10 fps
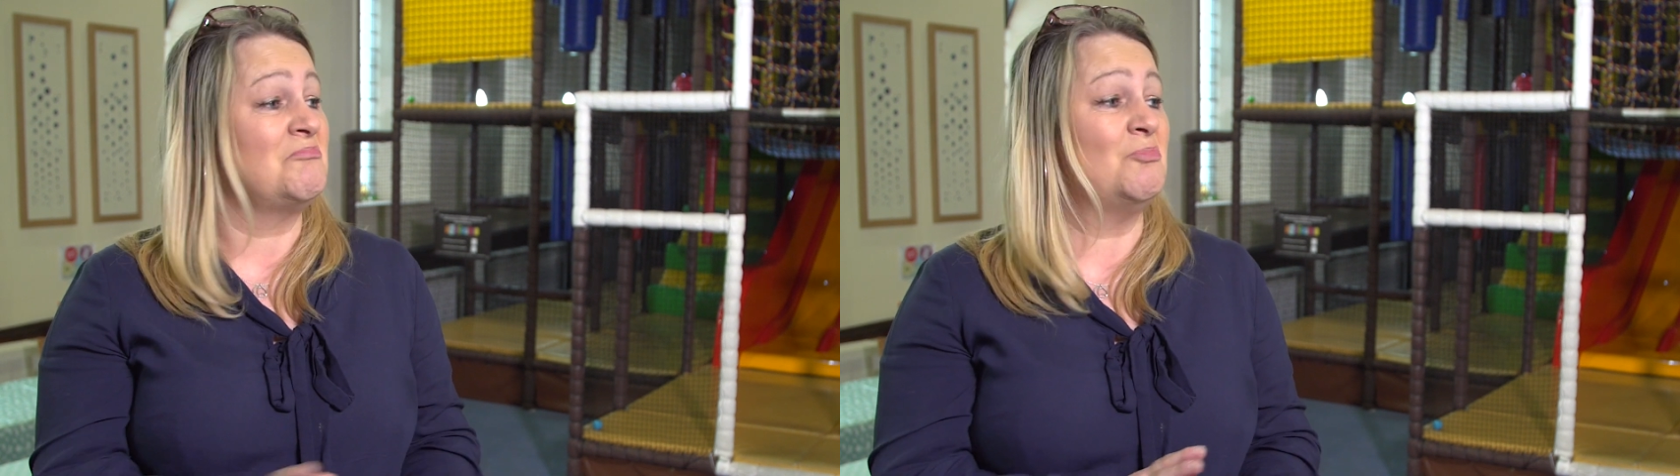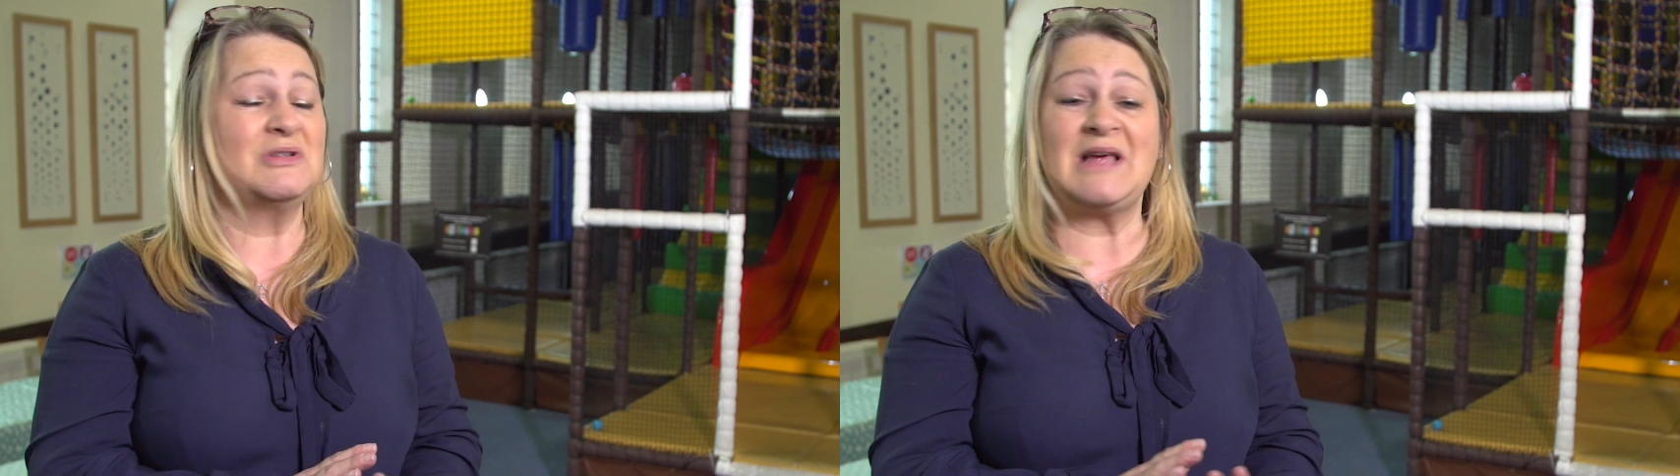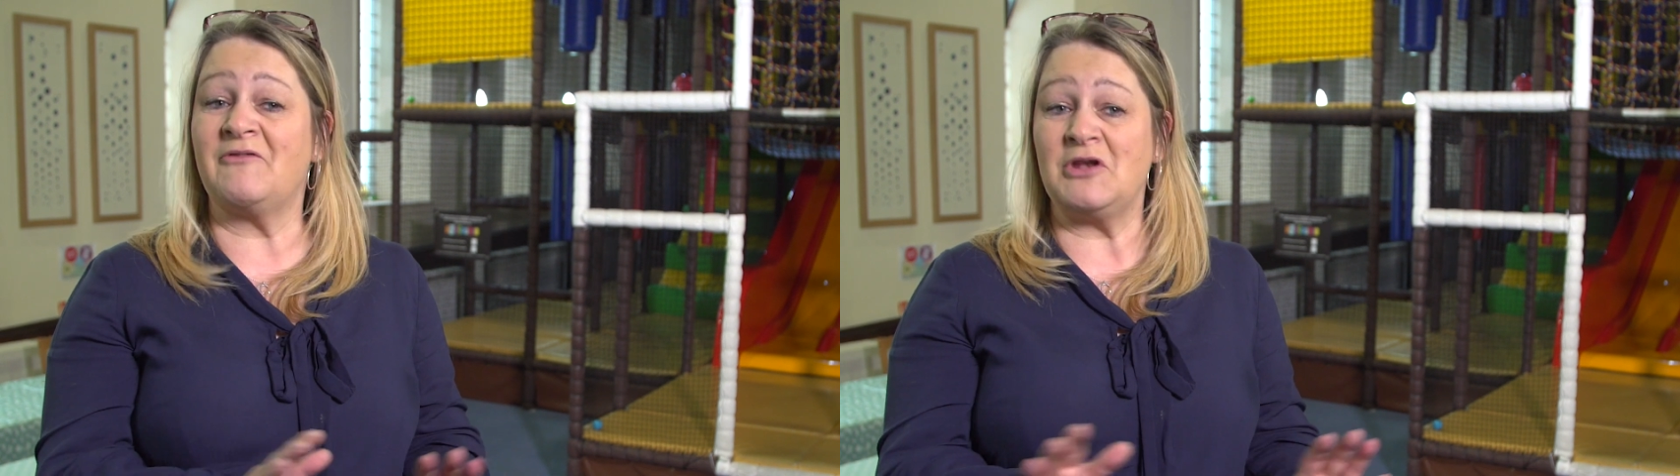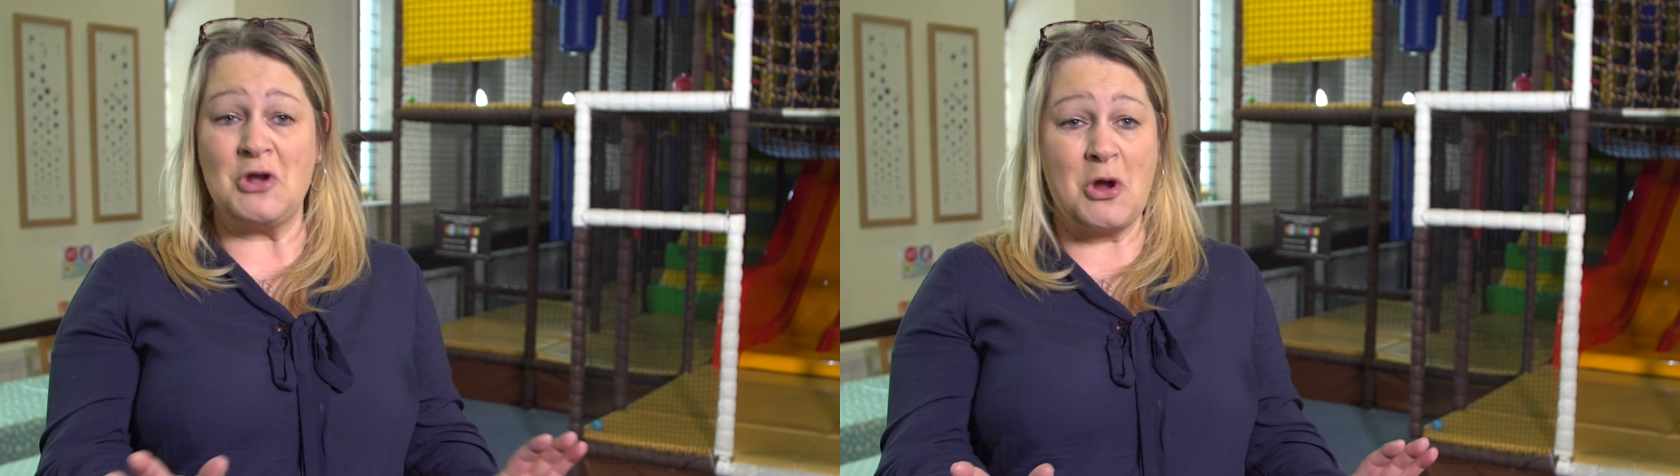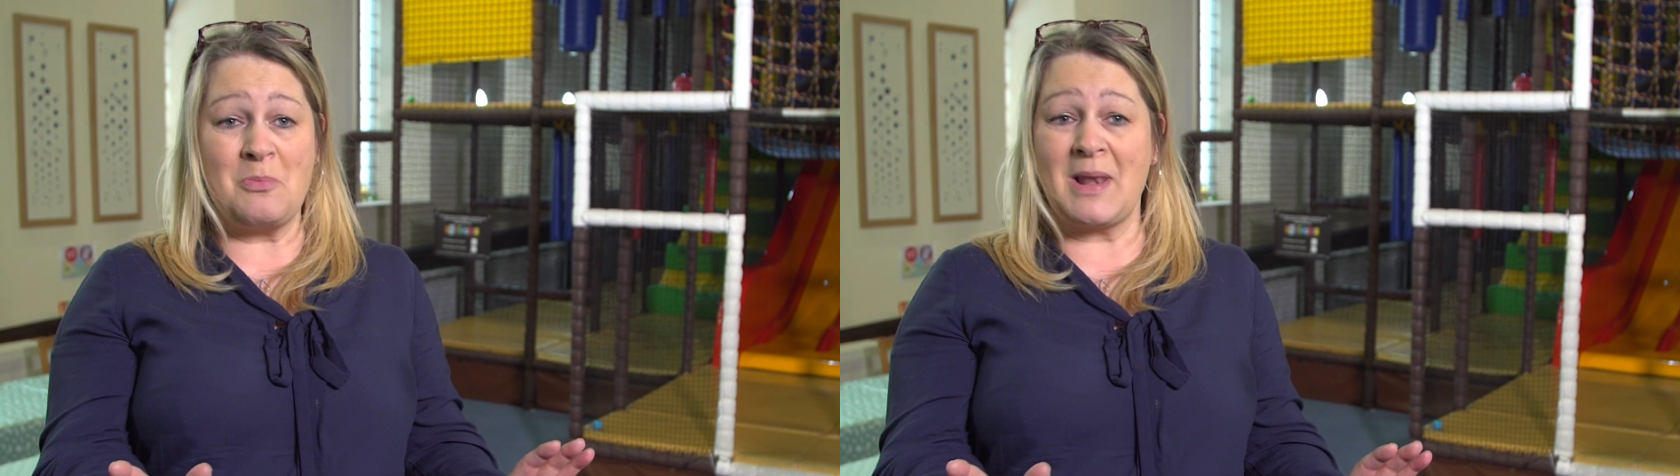was having
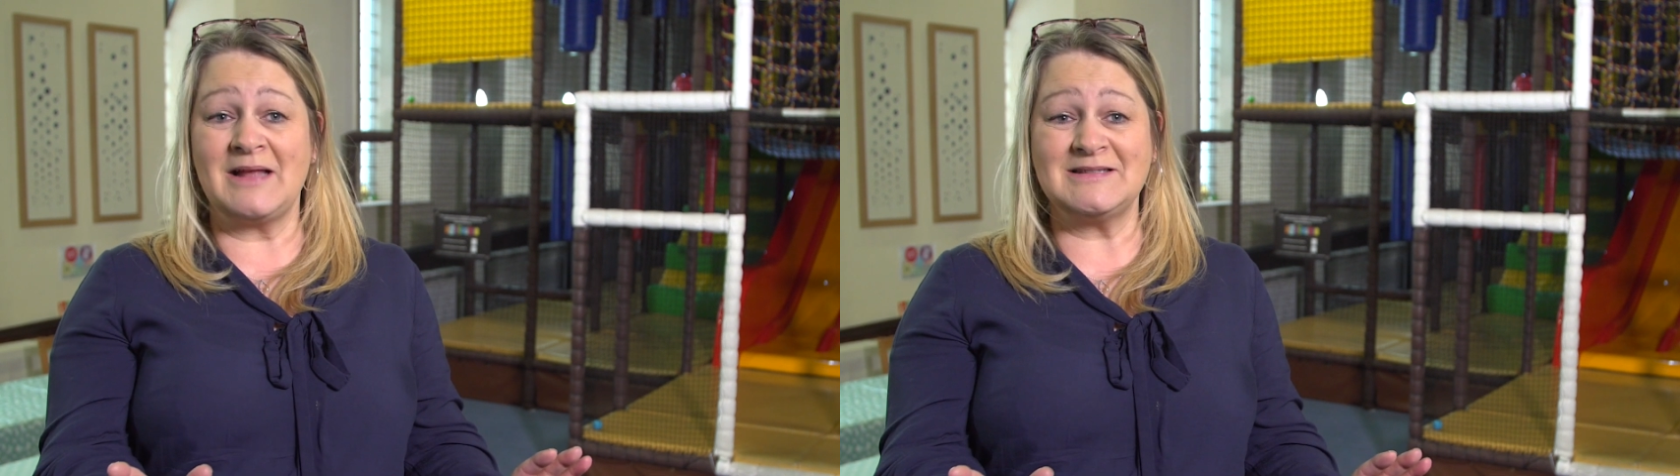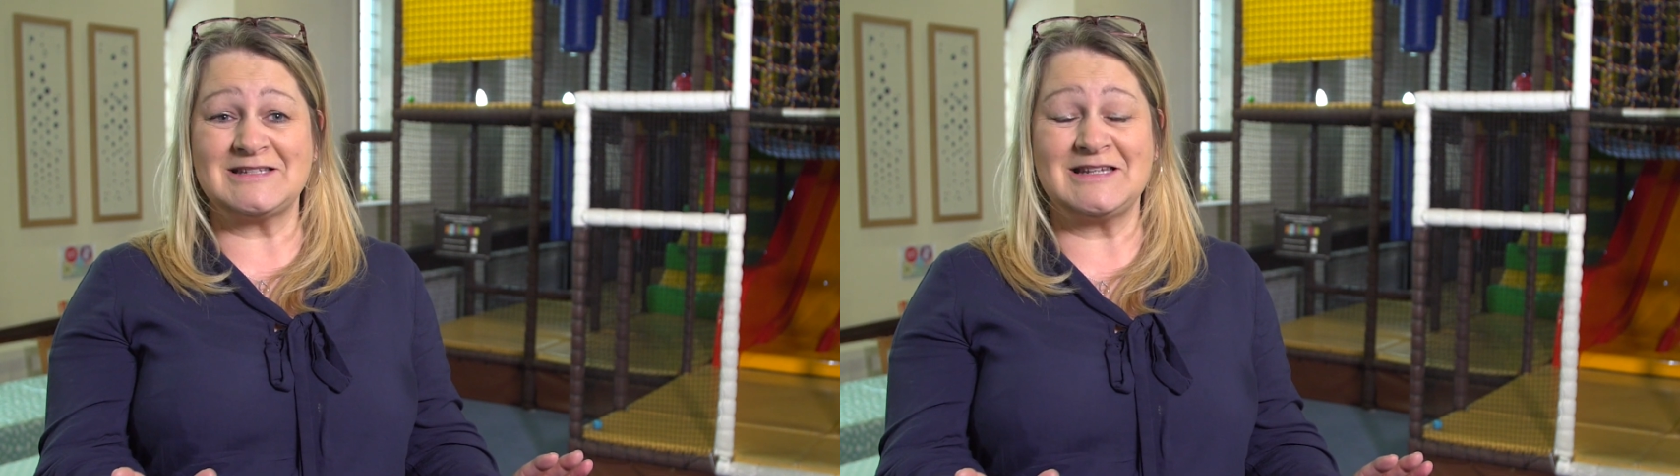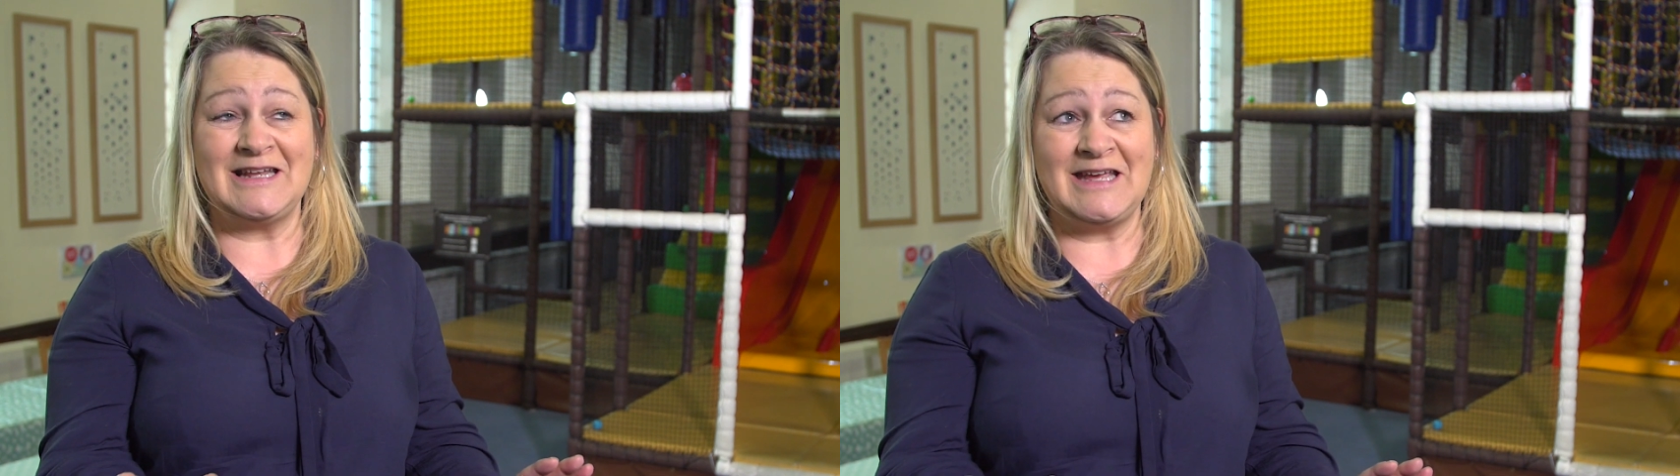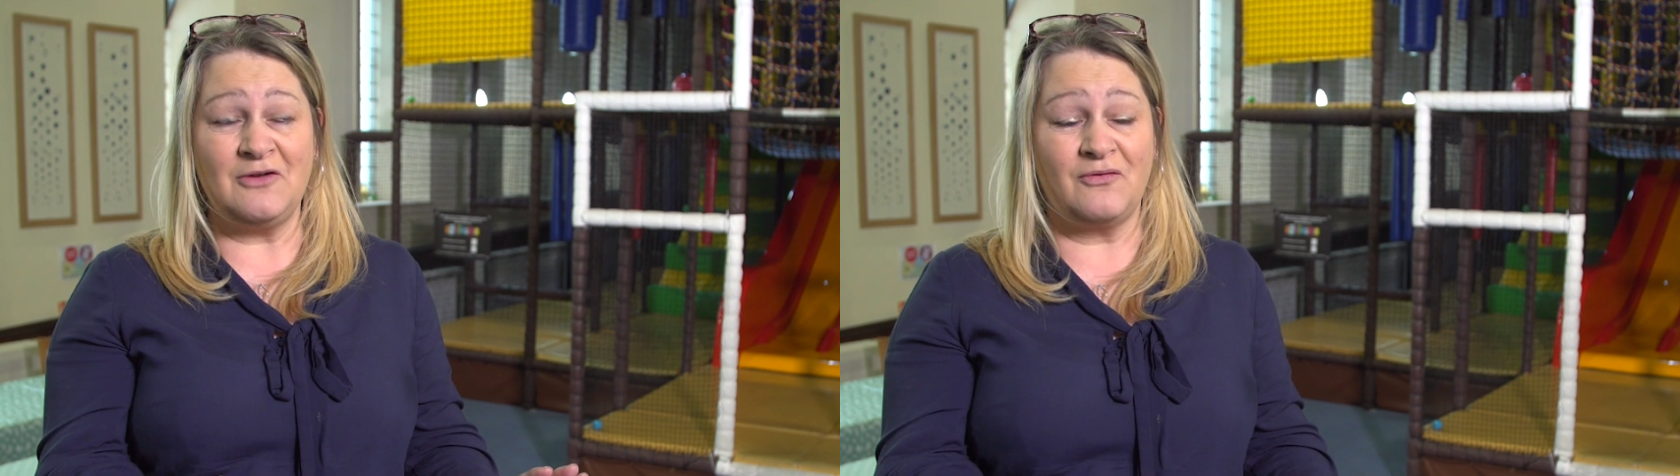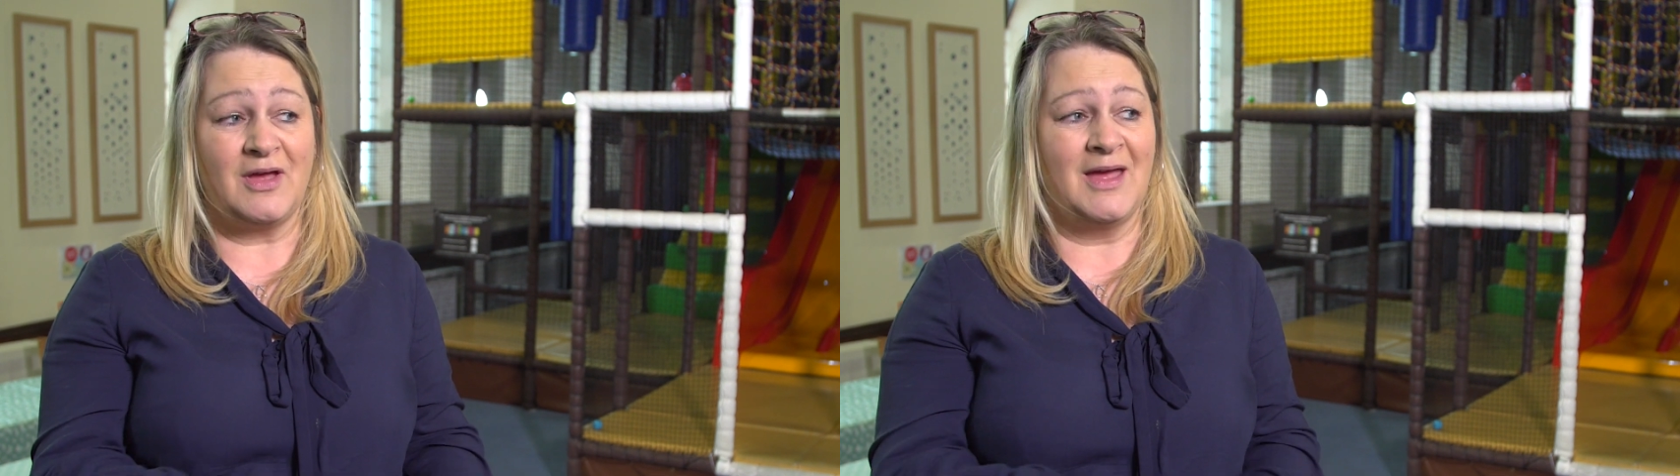no plans to
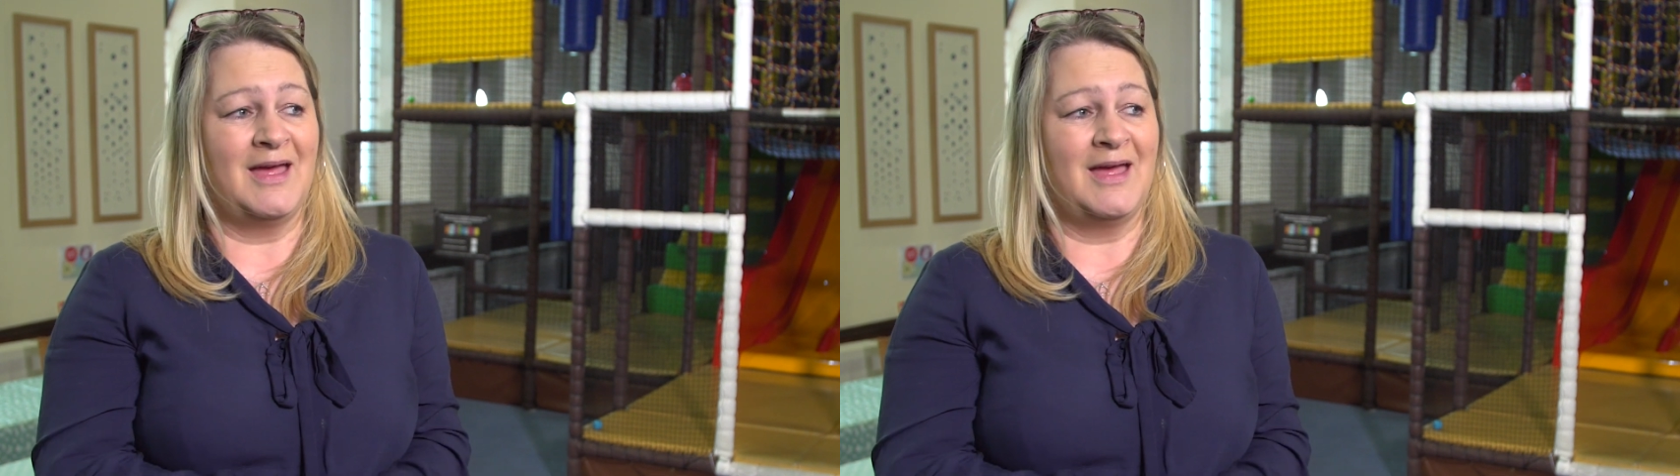leave.